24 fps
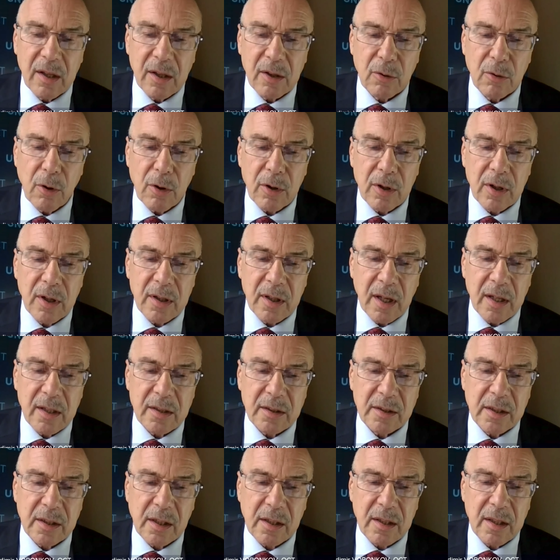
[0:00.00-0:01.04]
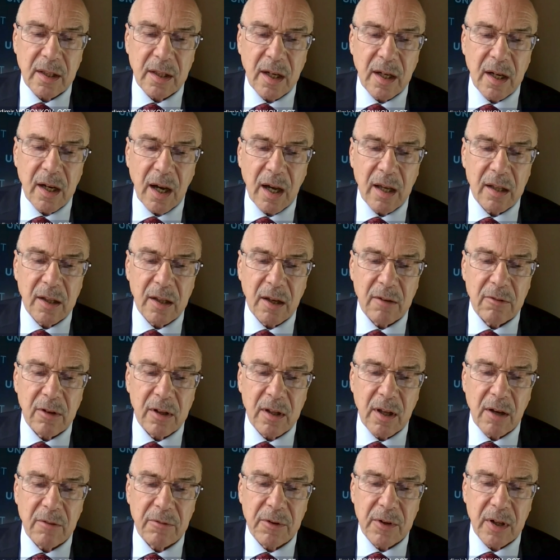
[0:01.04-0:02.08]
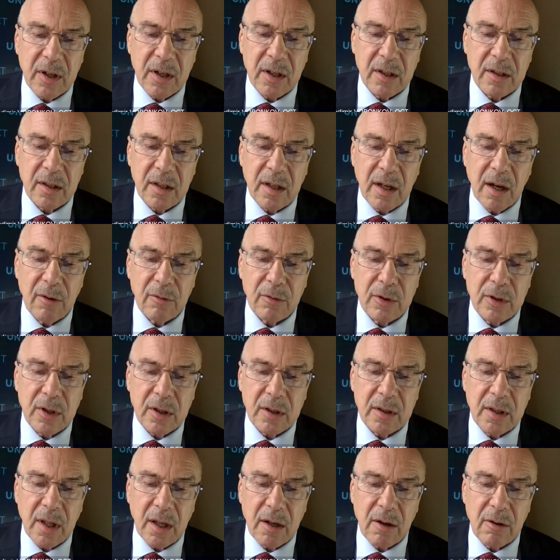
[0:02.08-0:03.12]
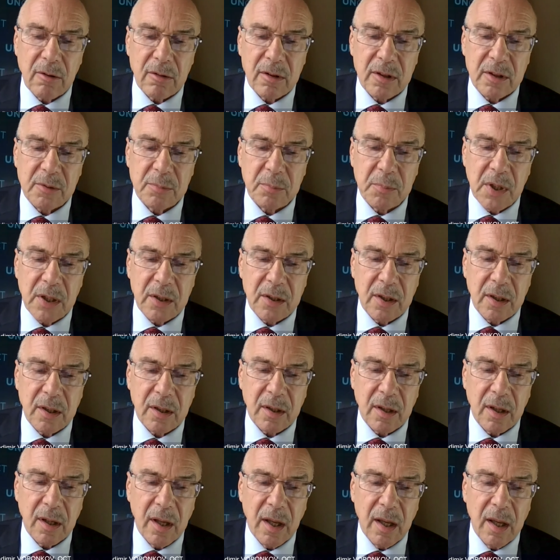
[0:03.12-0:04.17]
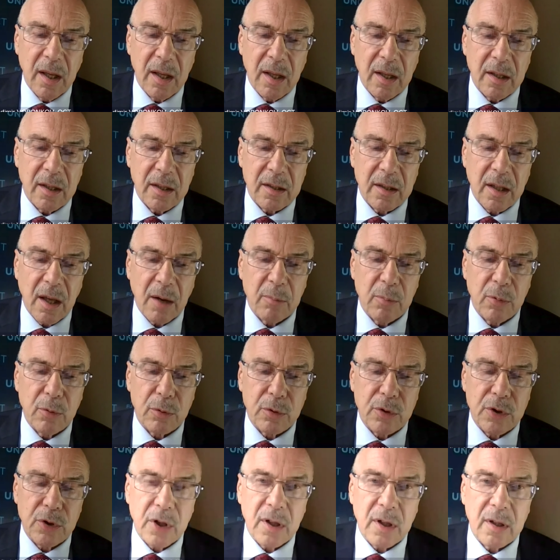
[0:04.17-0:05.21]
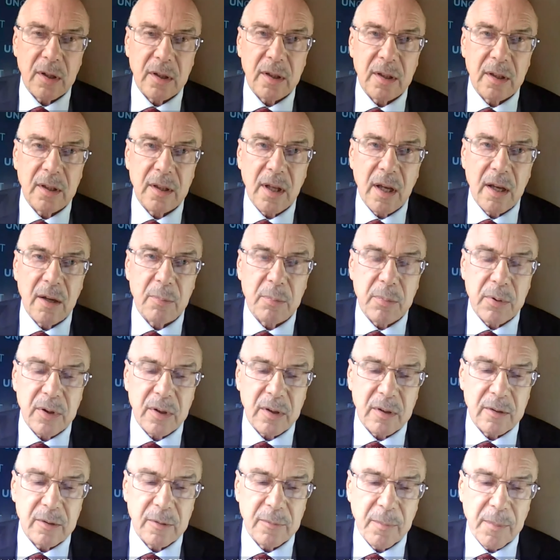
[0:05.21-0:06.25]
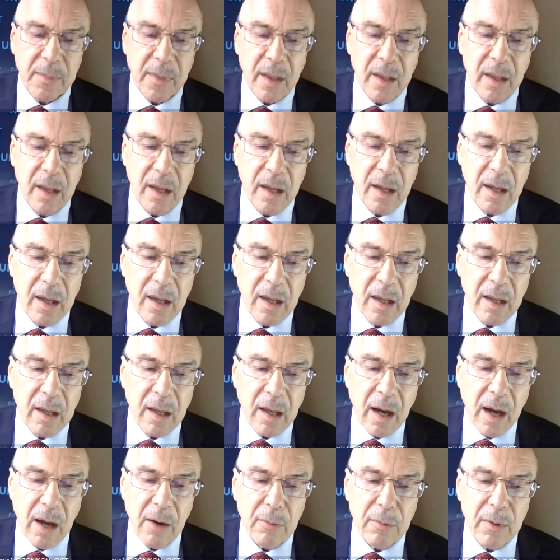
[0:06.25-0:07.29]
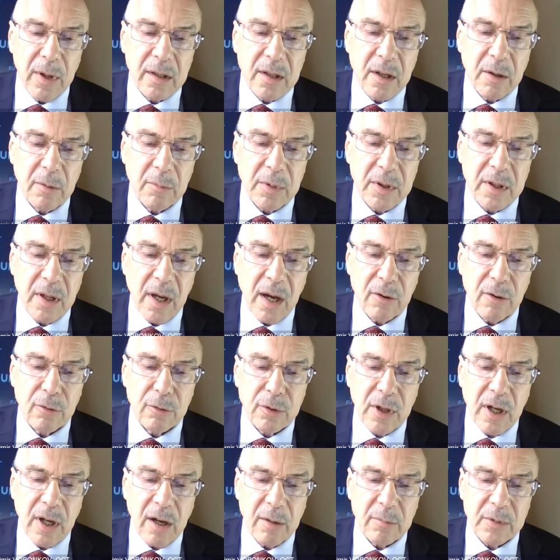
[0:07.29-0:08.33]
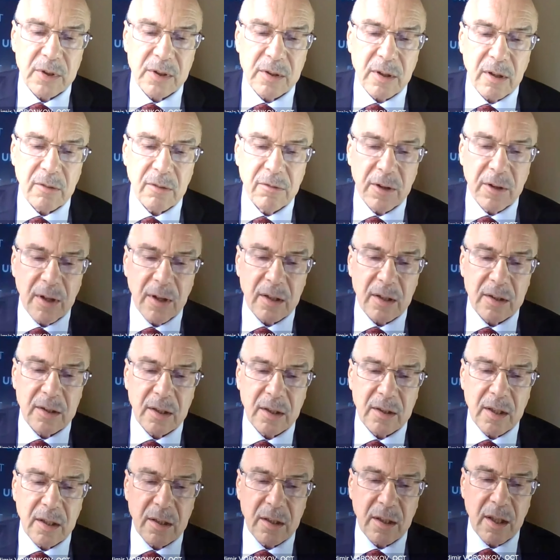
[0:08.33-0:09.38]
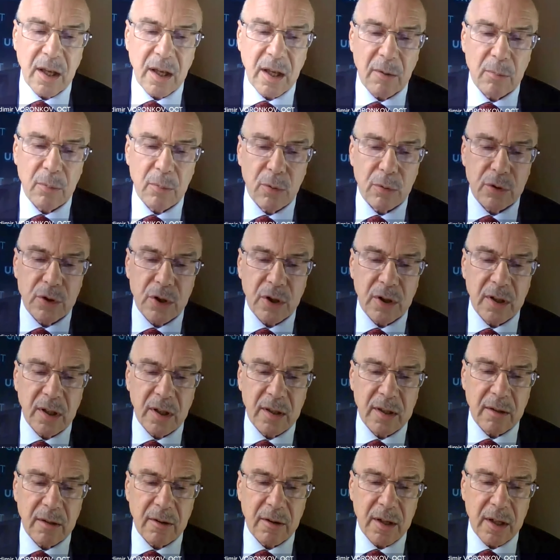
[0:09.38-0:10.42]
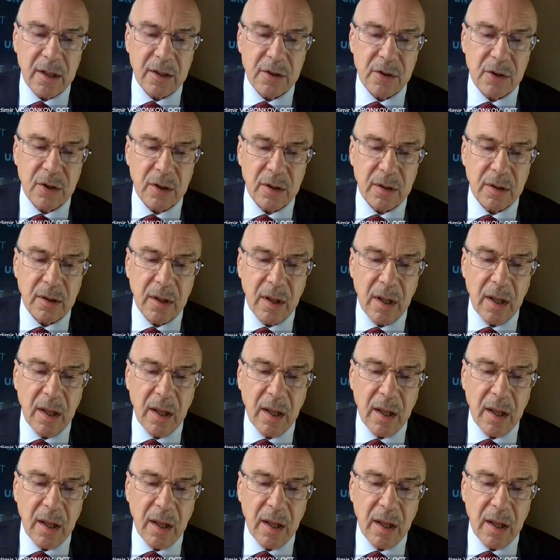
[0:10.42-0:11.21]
in organizing the high-level African counterterrorism meeting in Abuja in April. I welcome the outcomes reflected in the Abuja Declaration